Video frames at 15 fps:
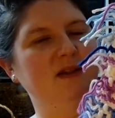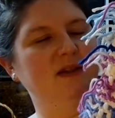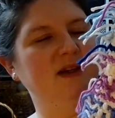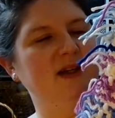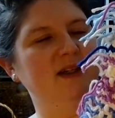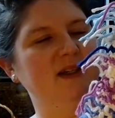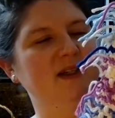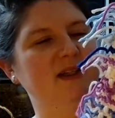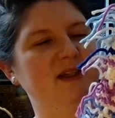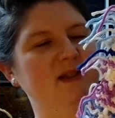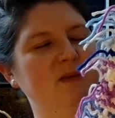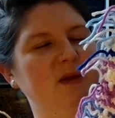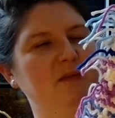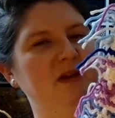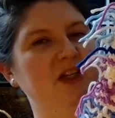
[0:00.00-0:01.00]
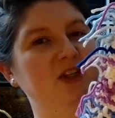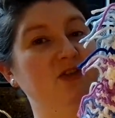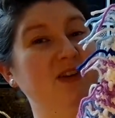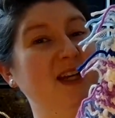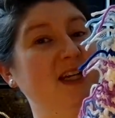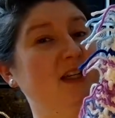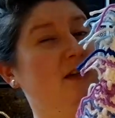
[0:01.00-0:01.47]
I don't know, somewhere
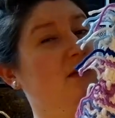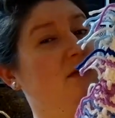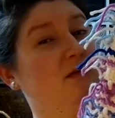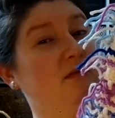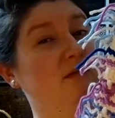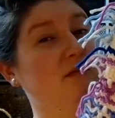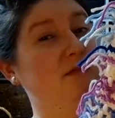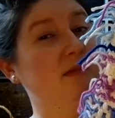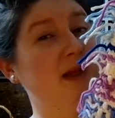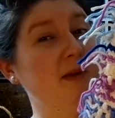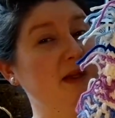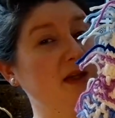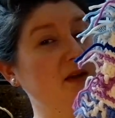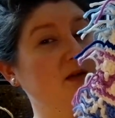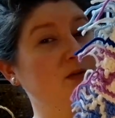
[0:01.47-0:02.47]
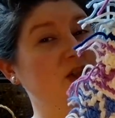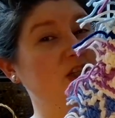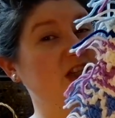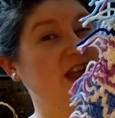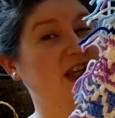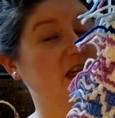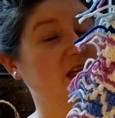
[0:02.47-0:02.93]
Mediterranean. Maybe? What do
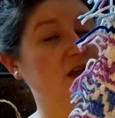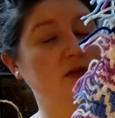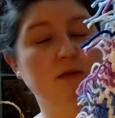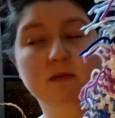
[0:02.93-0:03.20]
you think?